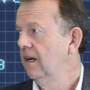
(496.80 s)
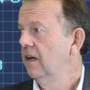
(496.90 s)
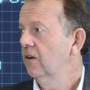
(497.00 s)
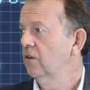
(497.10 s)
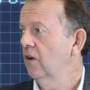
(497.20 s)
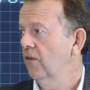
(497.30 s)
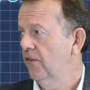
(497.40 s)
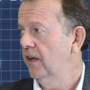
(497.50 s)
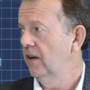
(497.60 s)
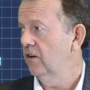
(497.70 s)
Because often
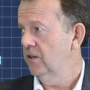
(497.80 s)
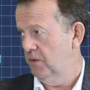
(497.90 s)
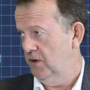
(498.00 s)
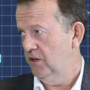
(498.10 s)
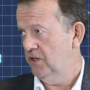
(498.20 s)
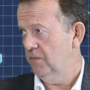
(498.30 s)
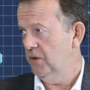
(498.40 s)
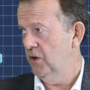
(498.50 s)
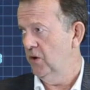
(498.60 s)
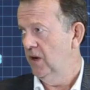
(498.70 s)
in entrepreneurship,
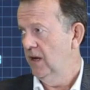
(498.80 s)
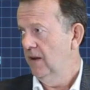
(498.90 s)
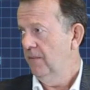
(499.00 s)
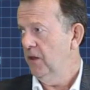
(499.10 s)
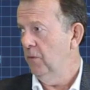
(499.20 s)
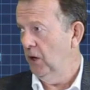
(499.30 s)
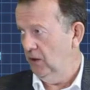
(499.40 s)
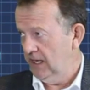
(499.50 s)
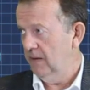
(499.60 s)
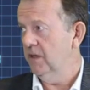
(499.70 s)
you're
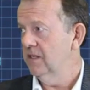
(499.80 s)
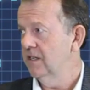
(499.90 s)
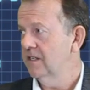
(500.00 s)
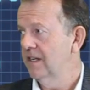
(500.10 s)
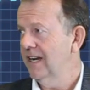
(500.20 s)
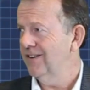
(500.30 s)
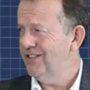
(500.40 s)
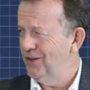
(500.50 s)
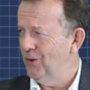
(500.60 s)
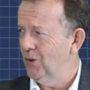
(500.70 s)
building a business and now it's
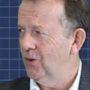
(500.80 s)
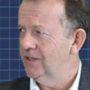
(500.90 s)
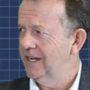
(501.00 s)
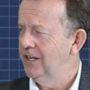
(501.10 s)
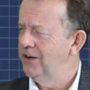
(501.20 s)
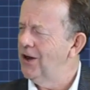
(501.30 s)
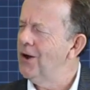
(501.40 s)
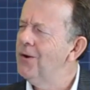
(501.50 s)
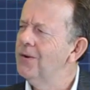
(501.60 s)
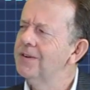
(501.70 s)
yours, and you
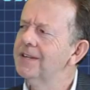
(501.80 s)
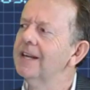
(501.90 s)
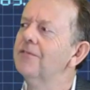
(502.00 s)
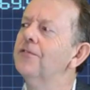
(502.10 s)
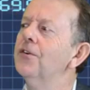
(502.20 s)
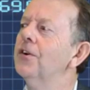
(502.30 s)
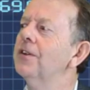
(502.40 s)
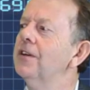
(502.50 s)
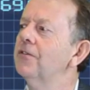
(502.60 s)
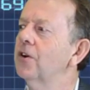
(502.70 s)
know to get further,
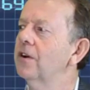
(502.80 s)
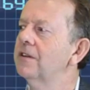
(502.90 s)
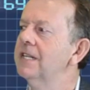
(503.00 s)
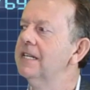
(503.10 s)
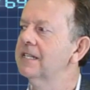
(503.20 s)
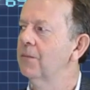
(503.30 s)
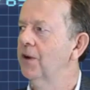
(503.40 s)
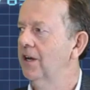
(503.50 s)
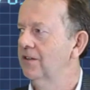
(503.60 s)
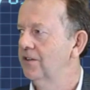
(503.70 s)
you've got to teach someone
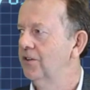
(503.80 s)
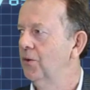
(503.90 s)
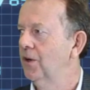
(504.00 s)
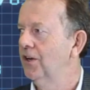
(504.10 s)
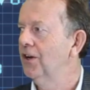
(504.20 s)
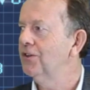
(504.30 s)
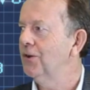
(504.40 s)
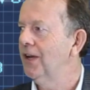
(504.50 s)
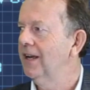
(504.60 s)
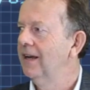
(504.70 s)
else to do what you're
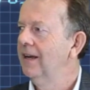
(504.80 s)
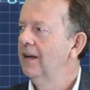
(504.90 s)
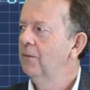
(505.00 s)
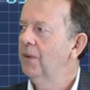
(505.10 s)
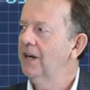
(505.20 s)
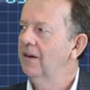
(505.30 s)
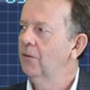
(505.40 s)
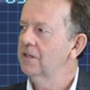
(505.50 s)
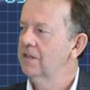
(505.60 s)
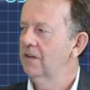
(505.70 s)
doing. But
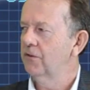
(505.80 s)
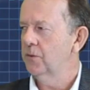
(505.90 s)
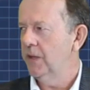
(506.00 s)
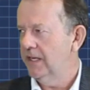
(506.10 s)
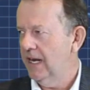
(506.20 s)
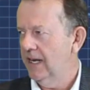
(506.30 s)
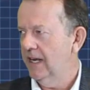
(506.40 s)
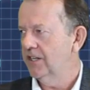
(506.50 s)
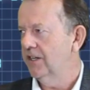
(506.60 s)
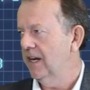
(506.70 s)
what's the difference between
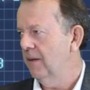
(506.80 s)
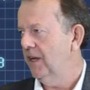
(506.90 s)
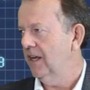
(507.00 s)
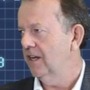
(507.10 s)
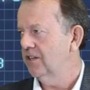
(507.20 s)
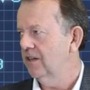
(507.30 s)
delegation and abdication?